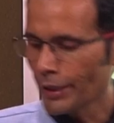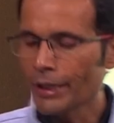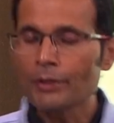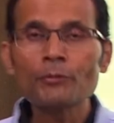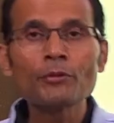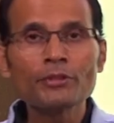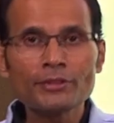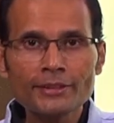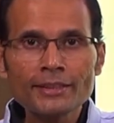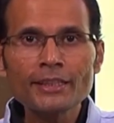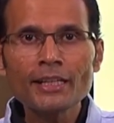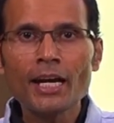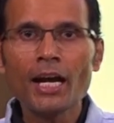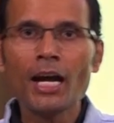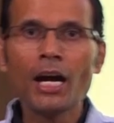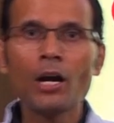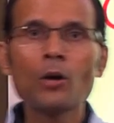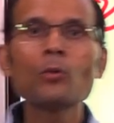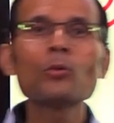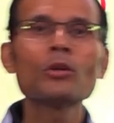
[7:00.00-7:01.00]
right. We'll see
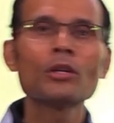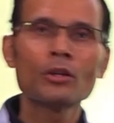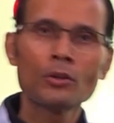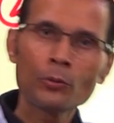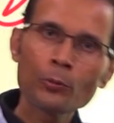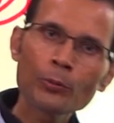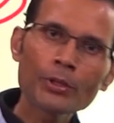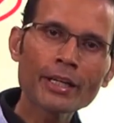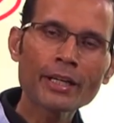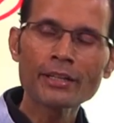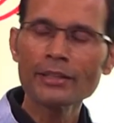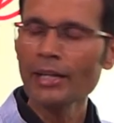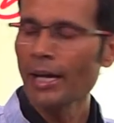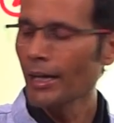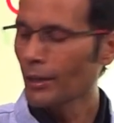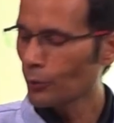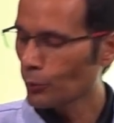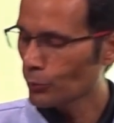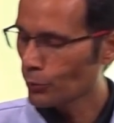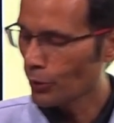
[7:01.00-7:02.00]
how we can
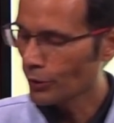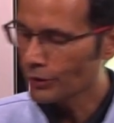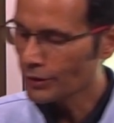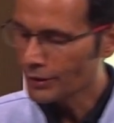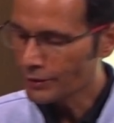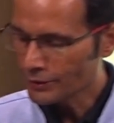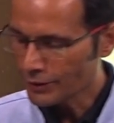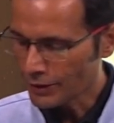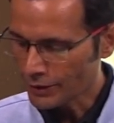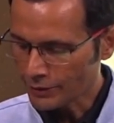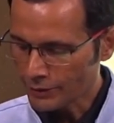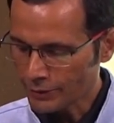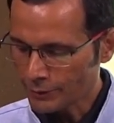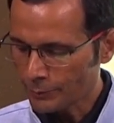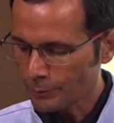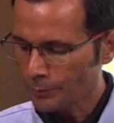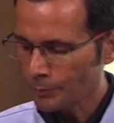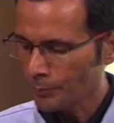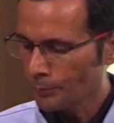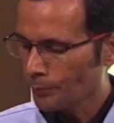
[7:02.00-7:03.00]
diagnose all these things.
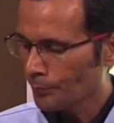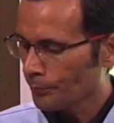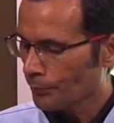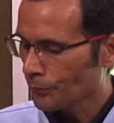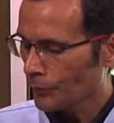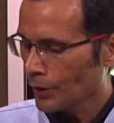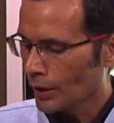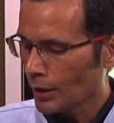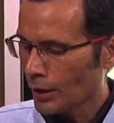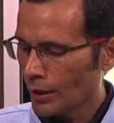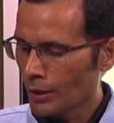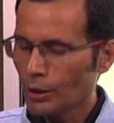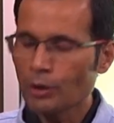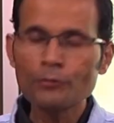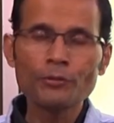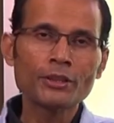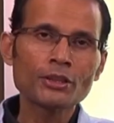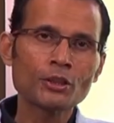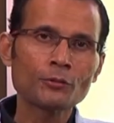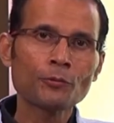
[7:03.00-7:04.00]

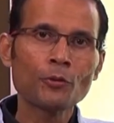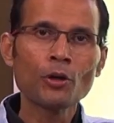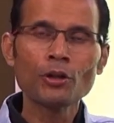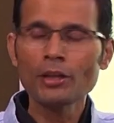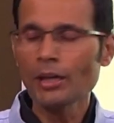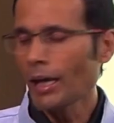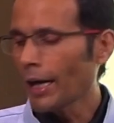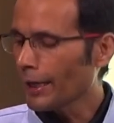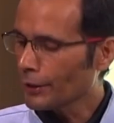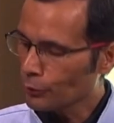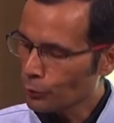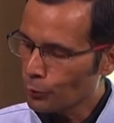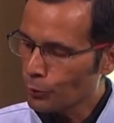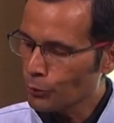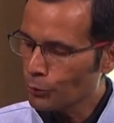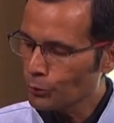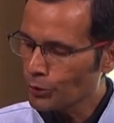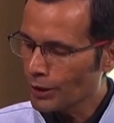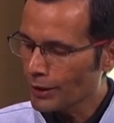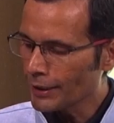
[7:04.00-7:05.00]
Now, first of all, I
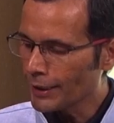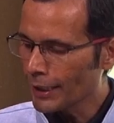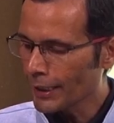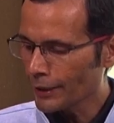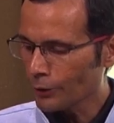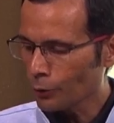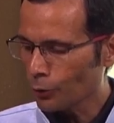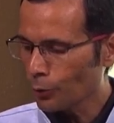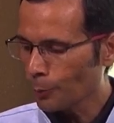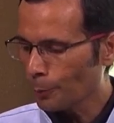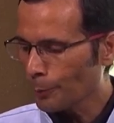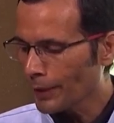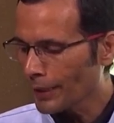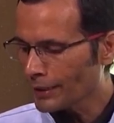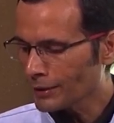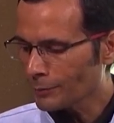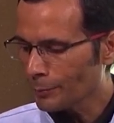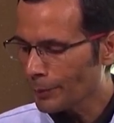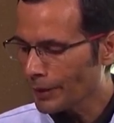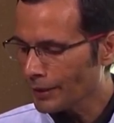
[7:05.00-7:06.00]
told you the electrode
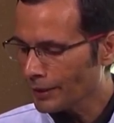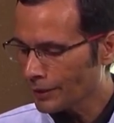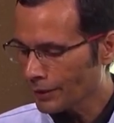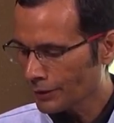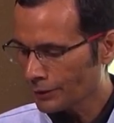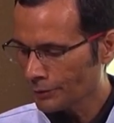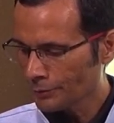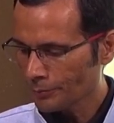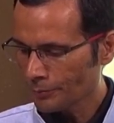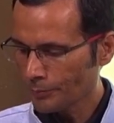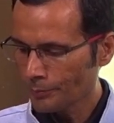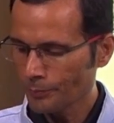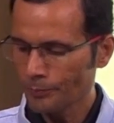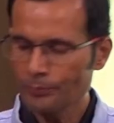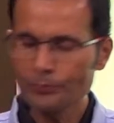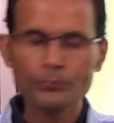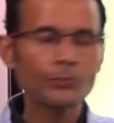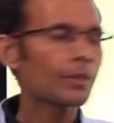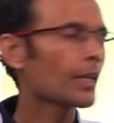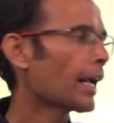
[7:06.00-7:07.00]
placement
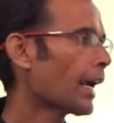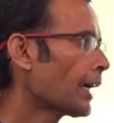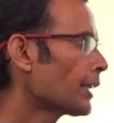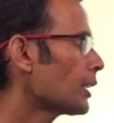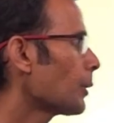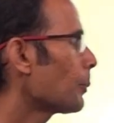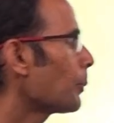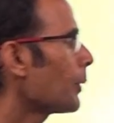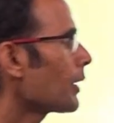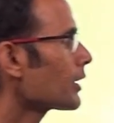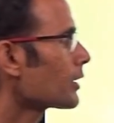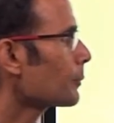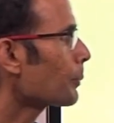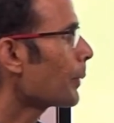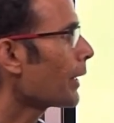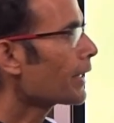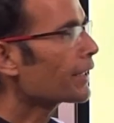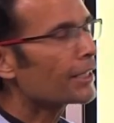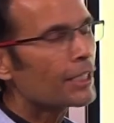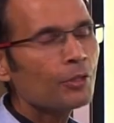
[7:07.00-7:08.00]
and the
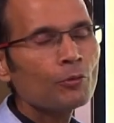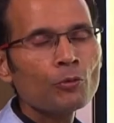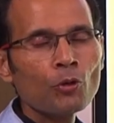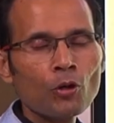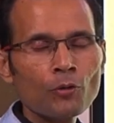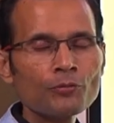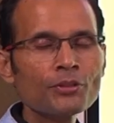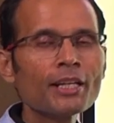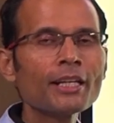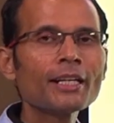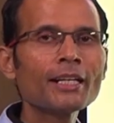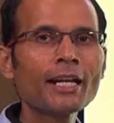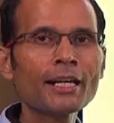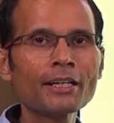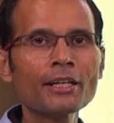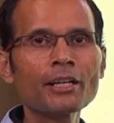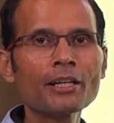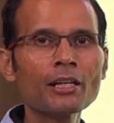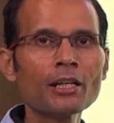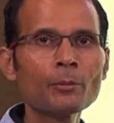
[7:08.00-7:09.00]
perspective of the
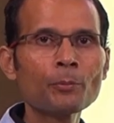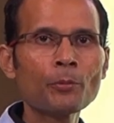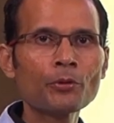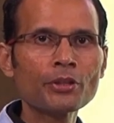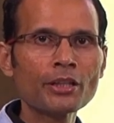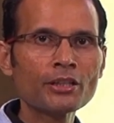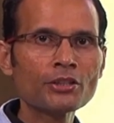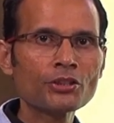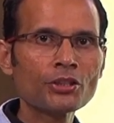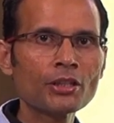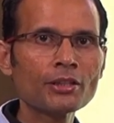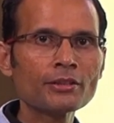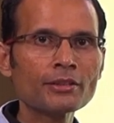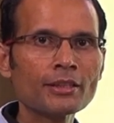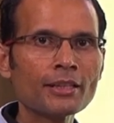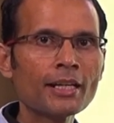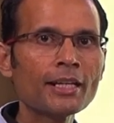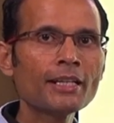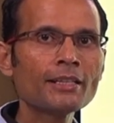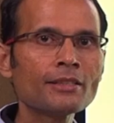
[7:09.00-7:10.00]
electrical
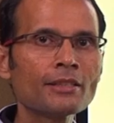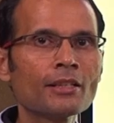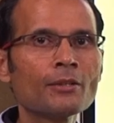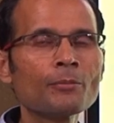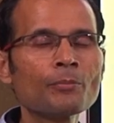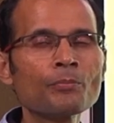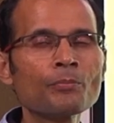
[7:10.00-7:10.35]
potentials is